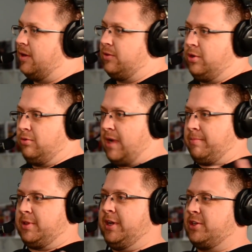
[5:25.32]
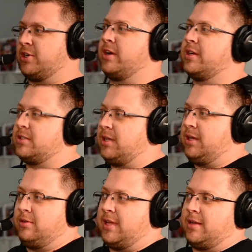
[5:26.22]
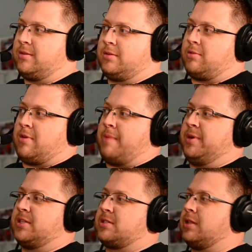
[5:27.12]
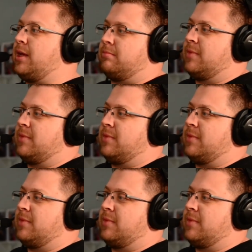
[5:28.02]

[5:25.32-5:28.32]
2-rep clean and jerk, he can do that crap in his sleep.